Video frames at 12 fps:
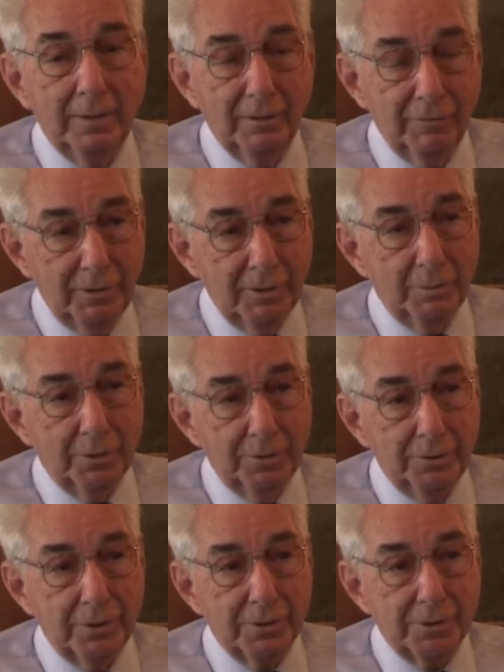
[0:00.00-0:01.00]
available
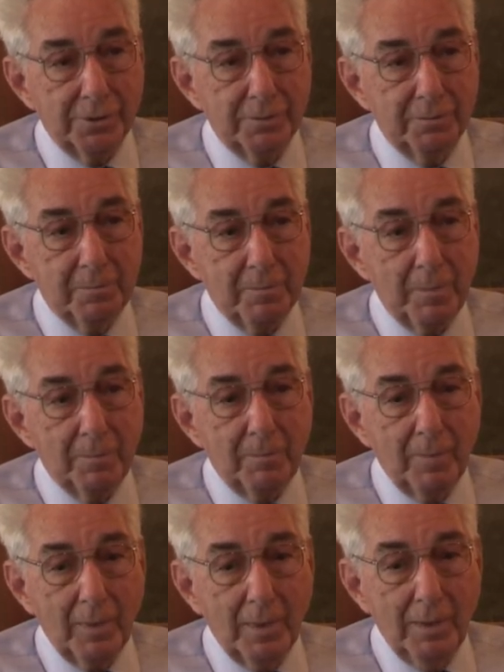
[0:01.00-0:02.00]
to us.
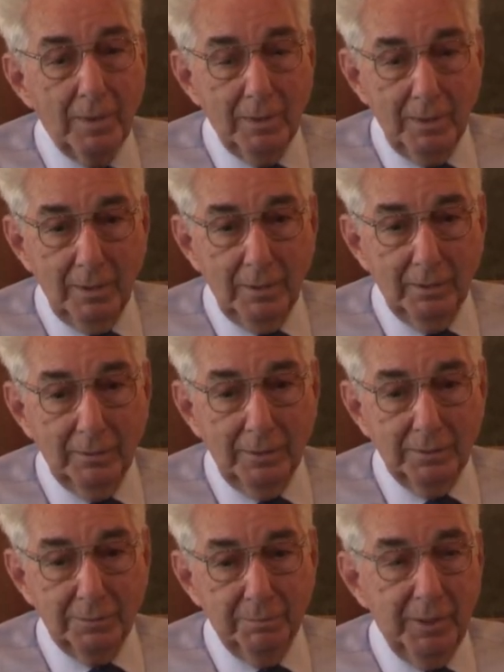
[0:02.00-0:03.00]

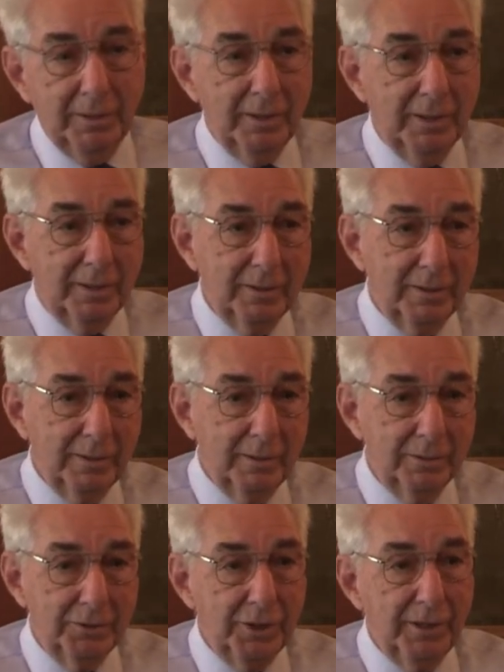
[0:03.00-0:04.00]
That's men like
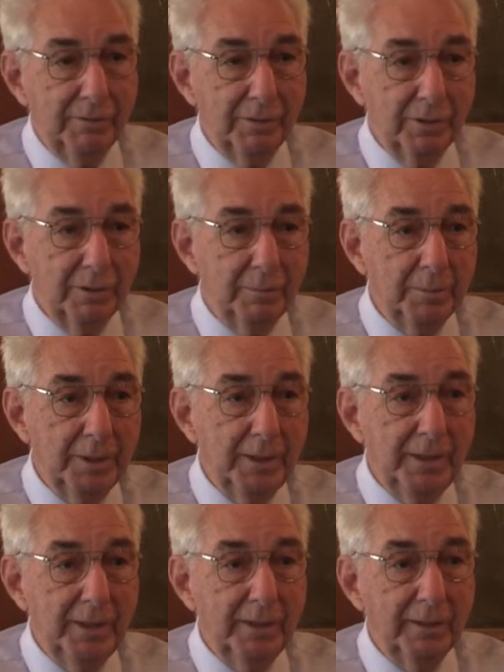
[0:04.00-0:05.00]
J. Vernon
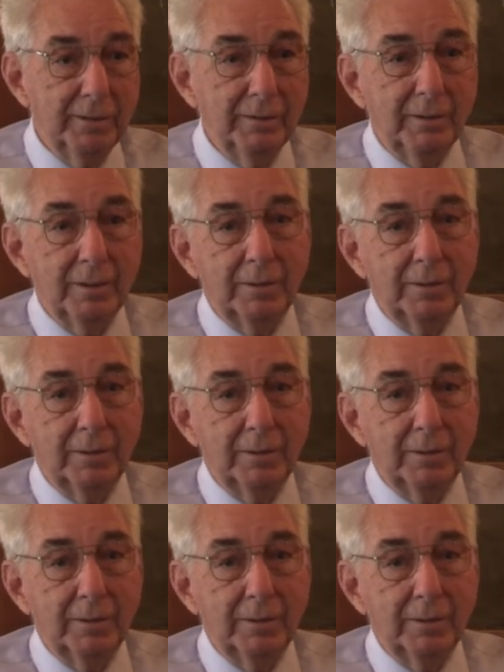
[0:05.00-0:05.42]
McGee and